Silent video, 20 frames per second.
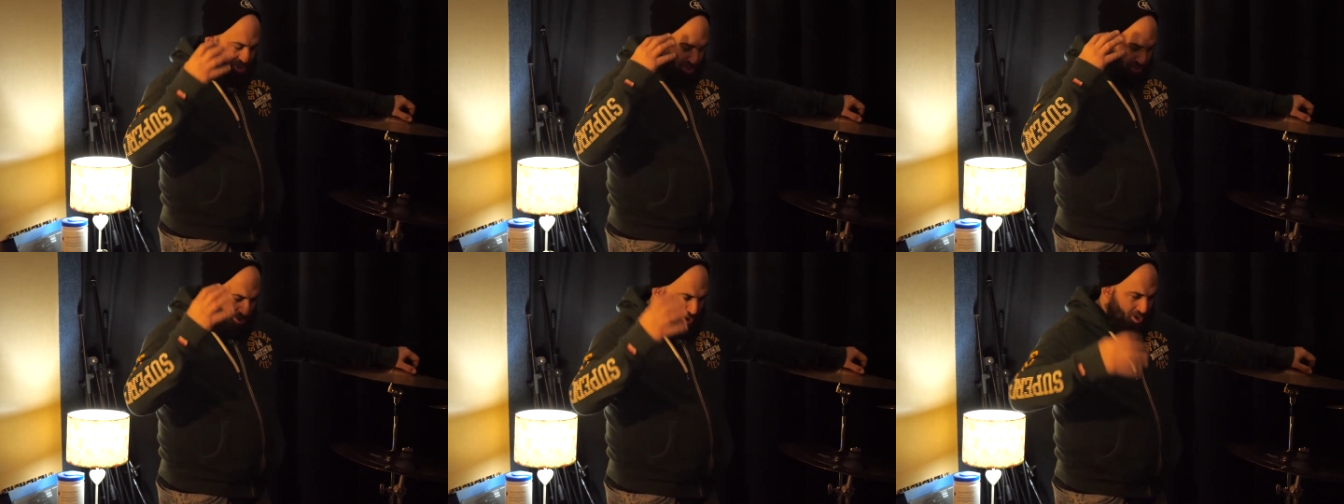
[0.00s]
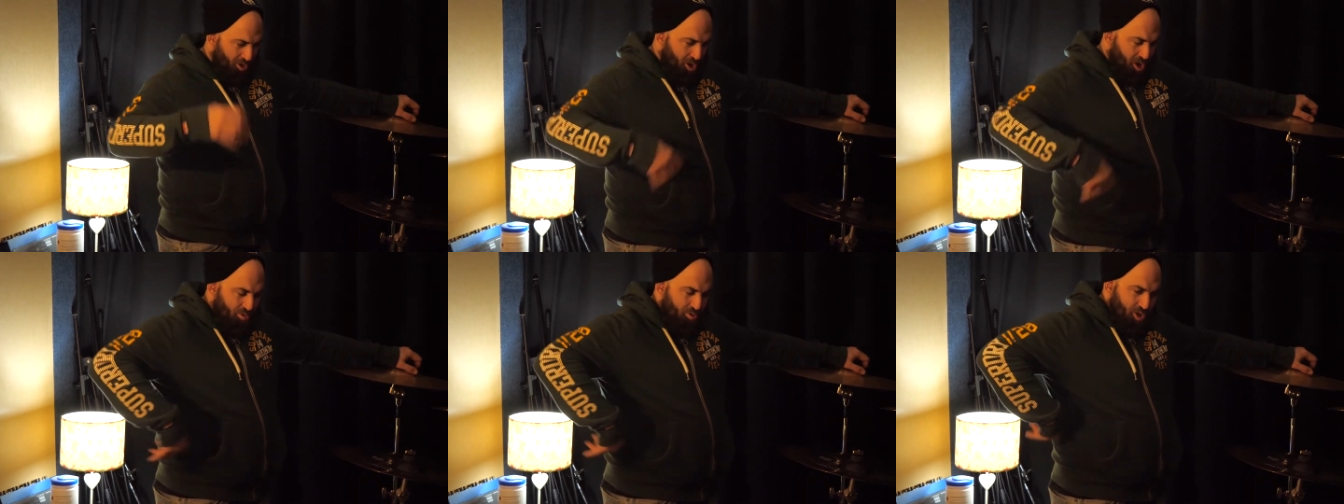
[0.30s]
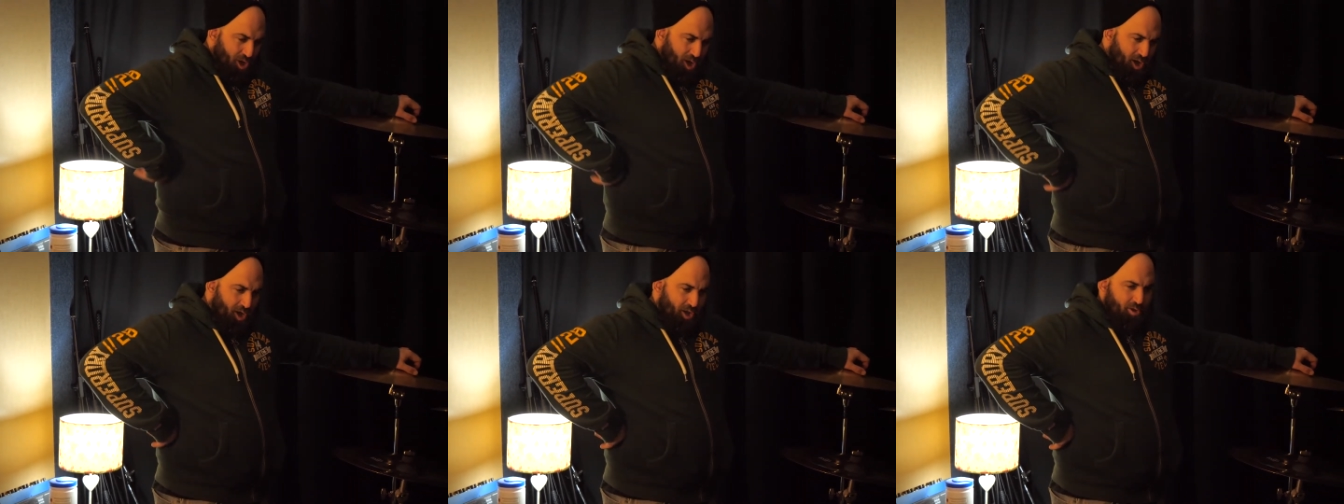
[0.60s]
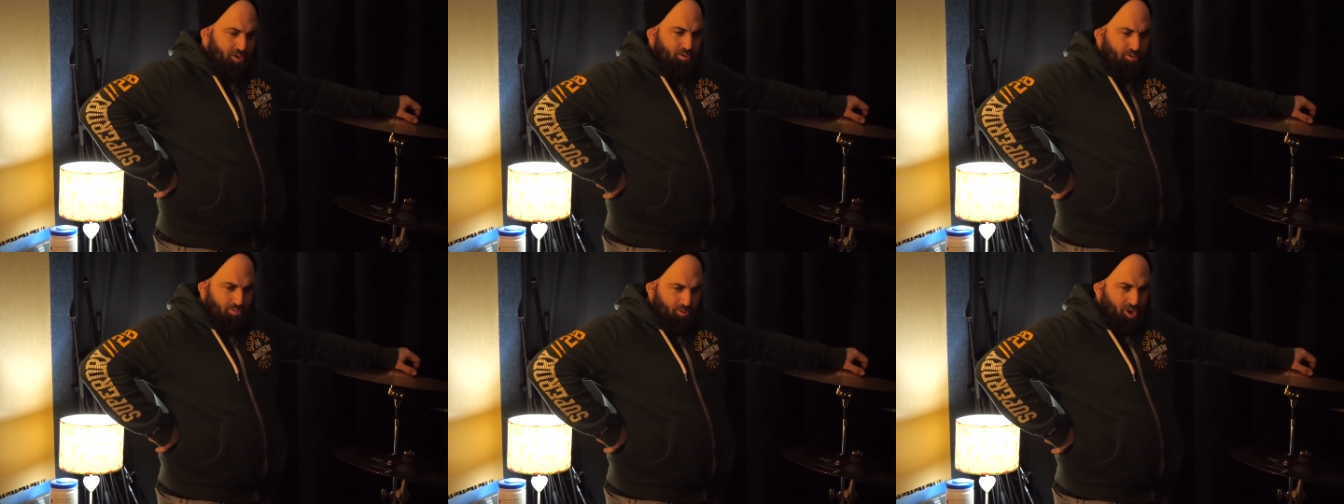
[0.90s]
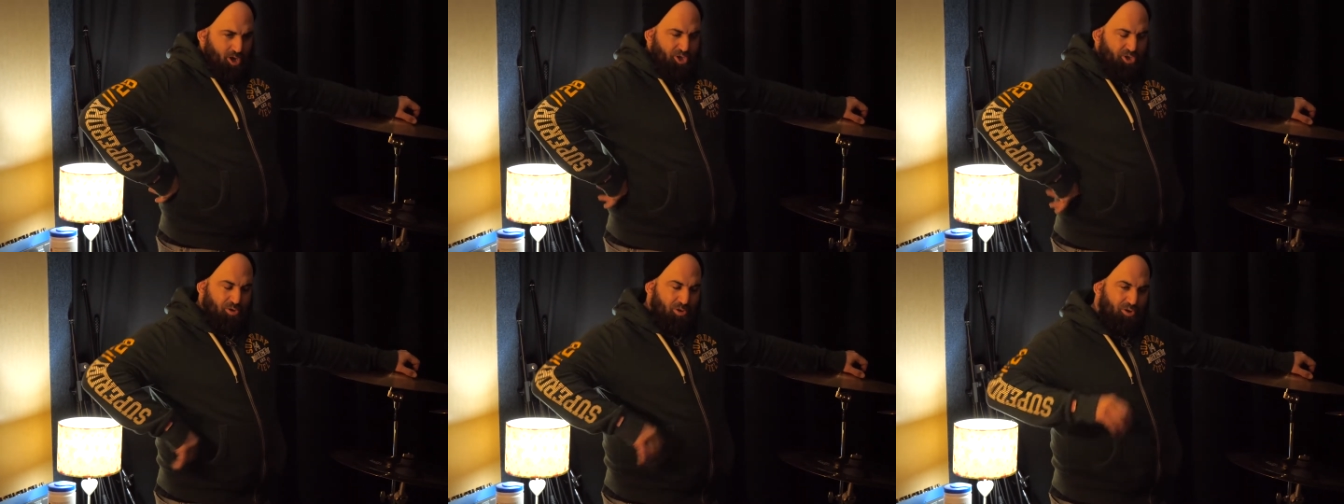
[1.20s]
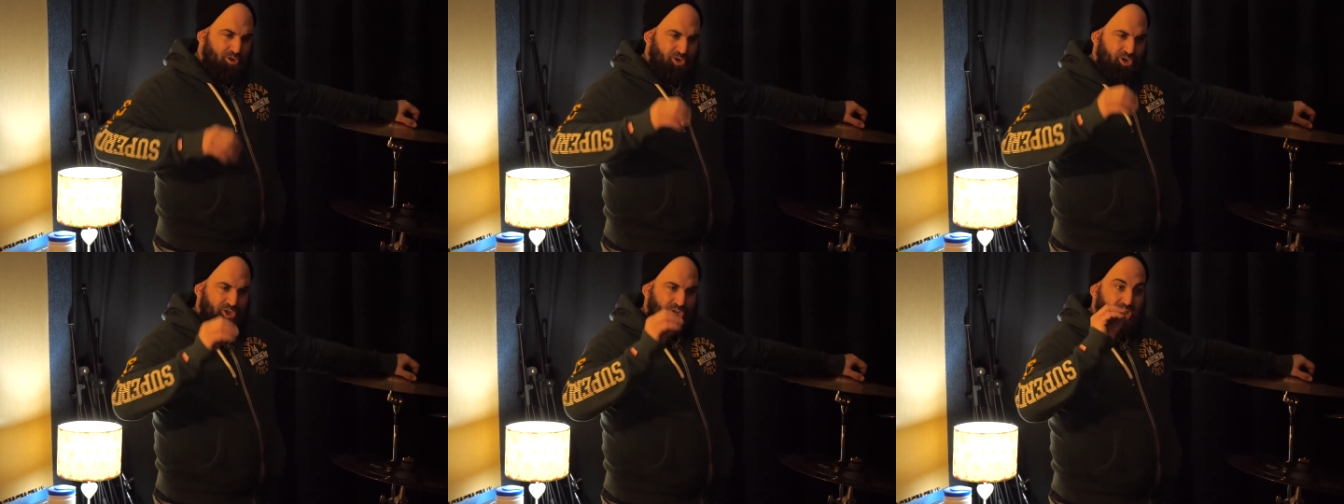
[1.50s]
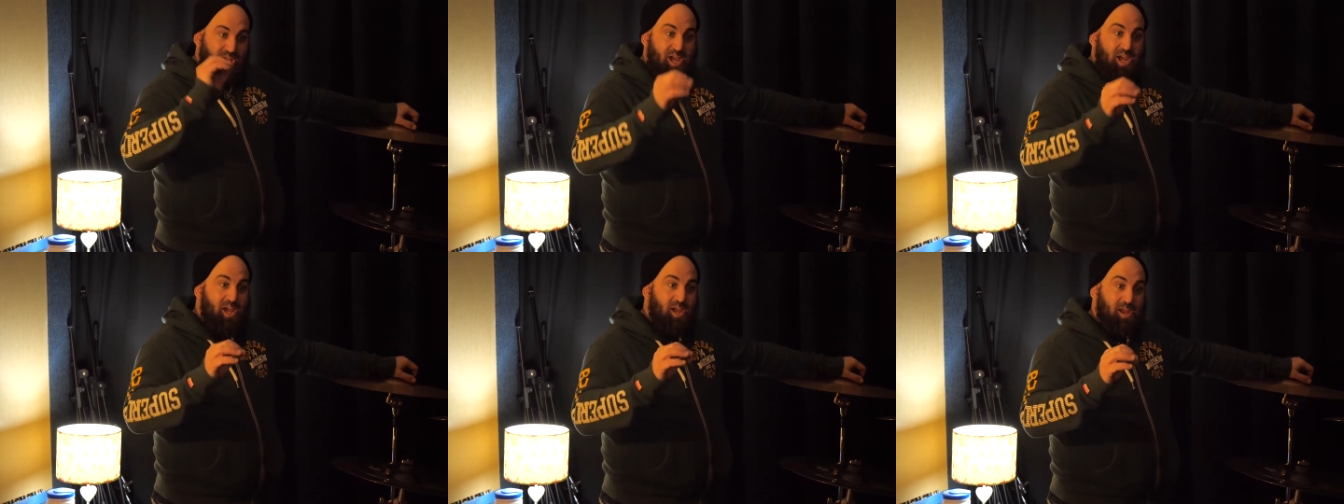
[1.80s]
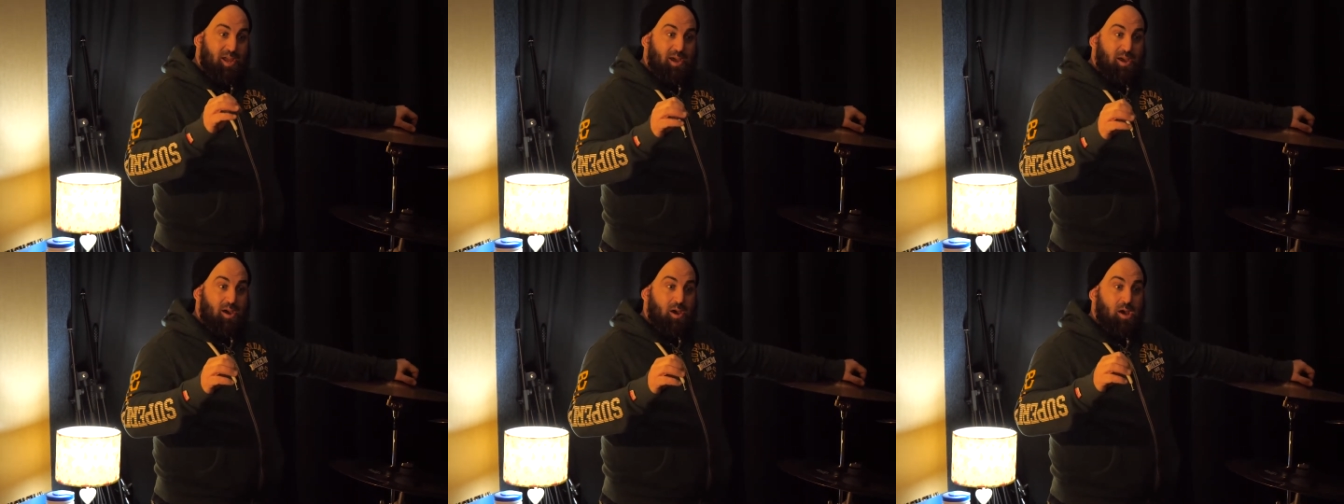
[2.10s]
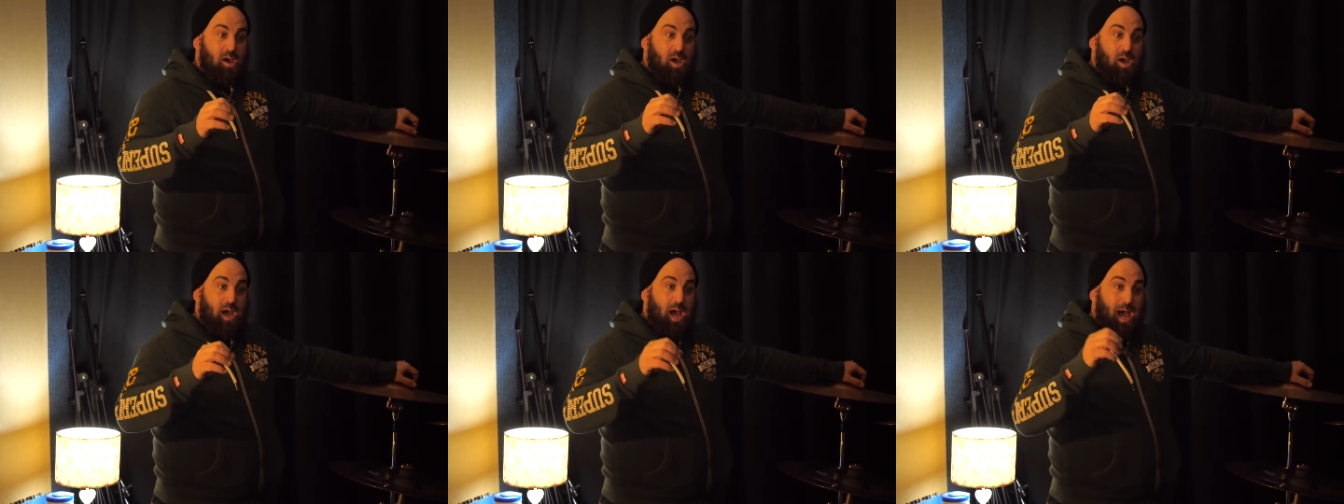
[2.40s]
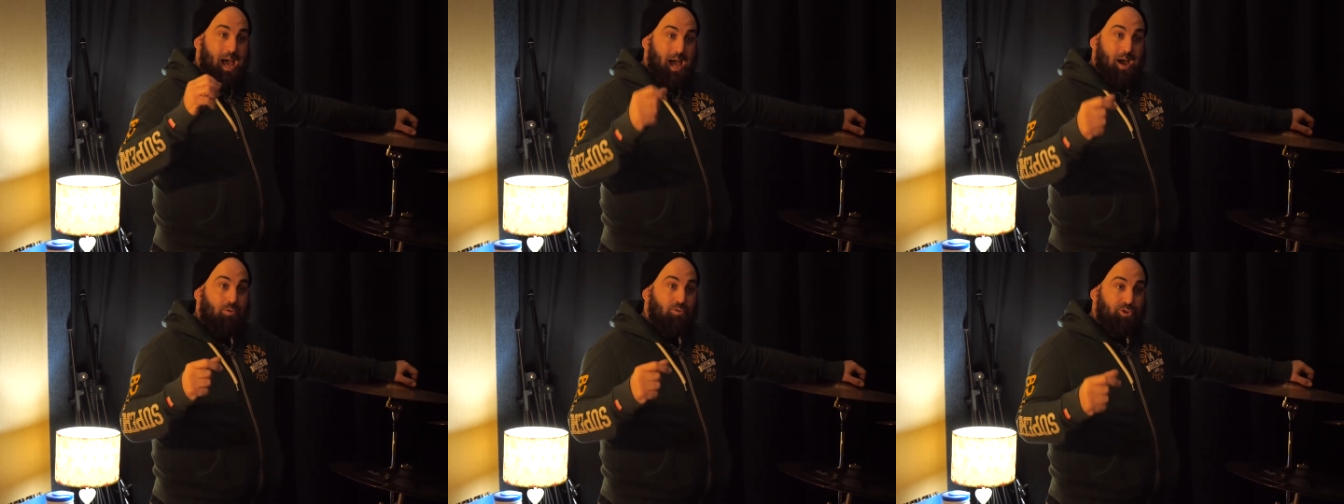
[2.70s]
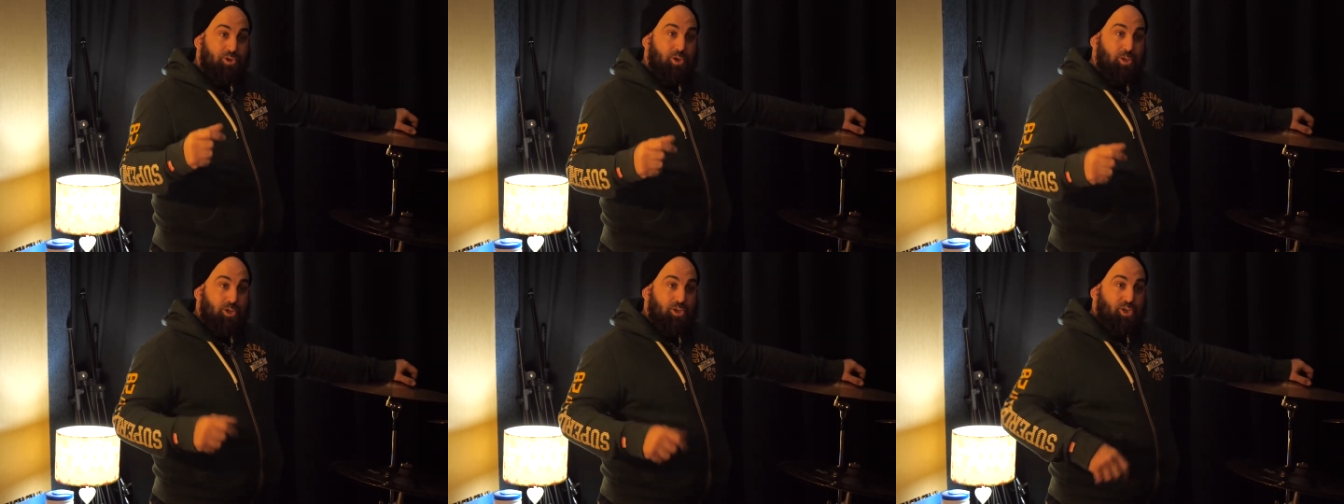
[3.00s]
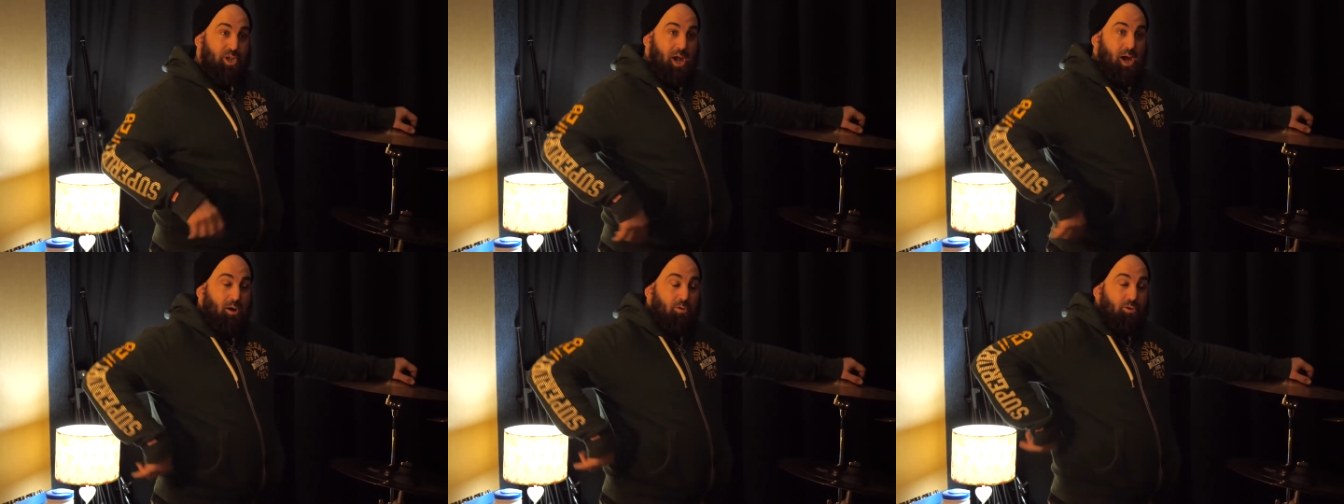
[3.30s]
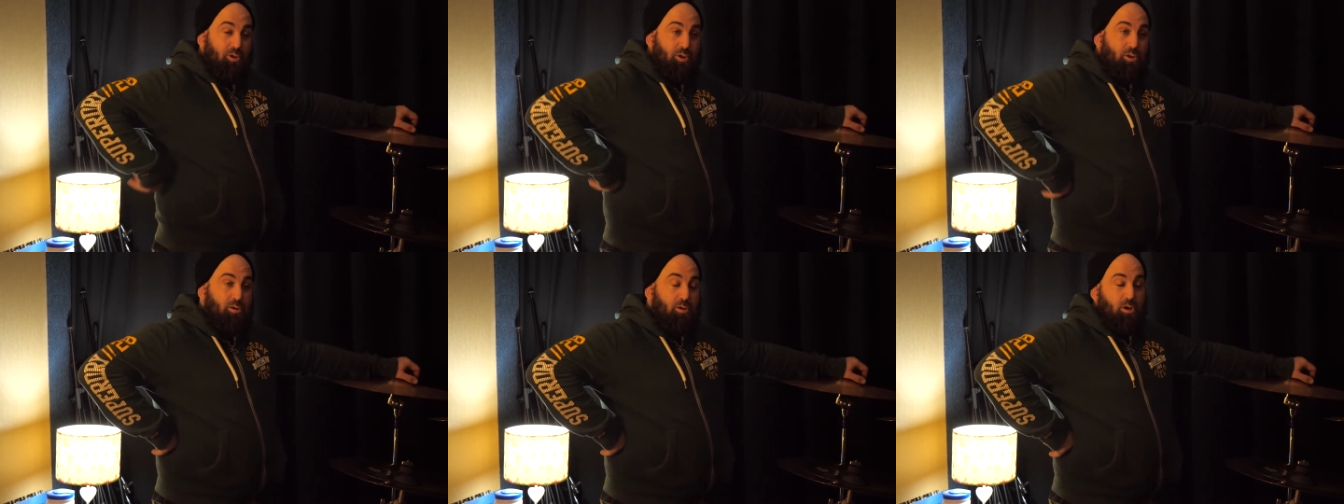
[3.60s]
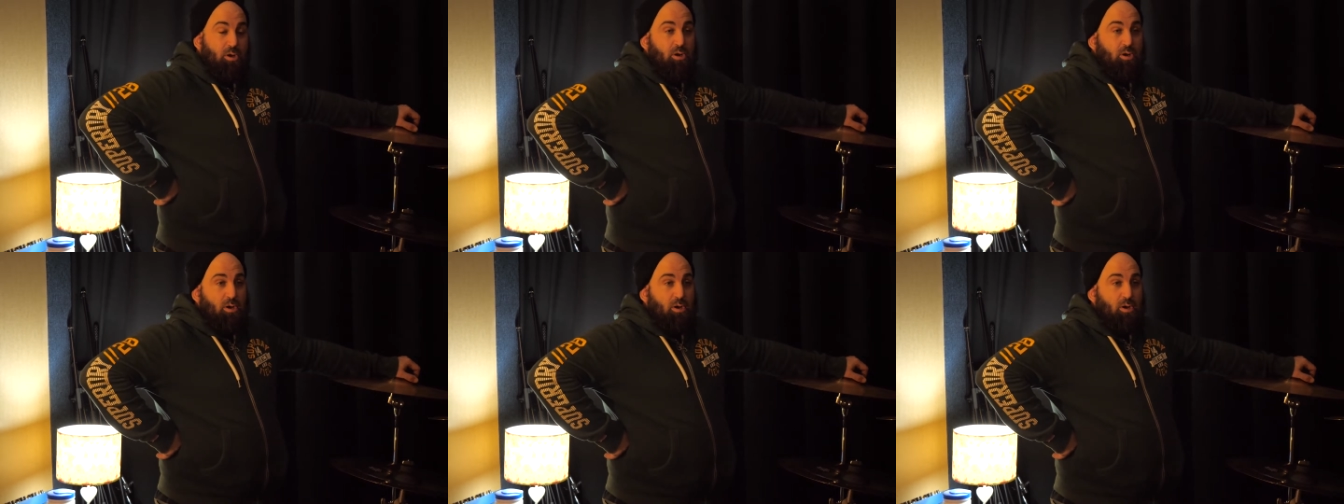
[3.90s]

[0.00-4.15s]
I'll be like, okay, right, so I can just hear how it's going to sound. And,